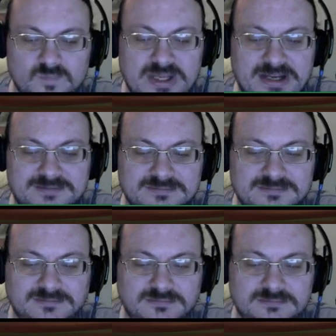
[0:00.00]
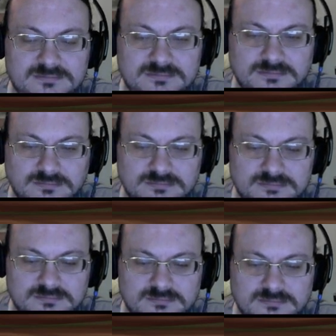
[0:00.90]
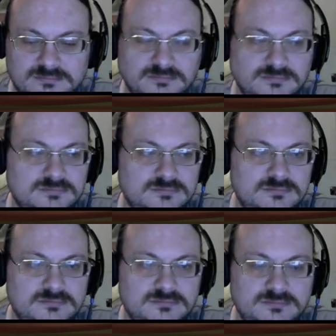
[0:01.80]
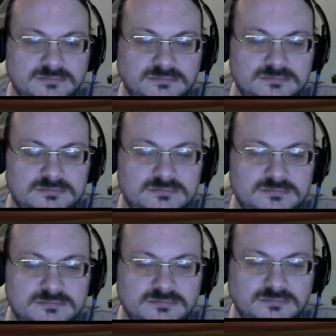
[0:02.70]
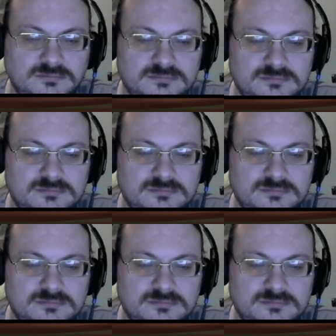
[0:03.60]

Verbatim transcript: Yeah. The physical releases were delayed for so long because of the backlog.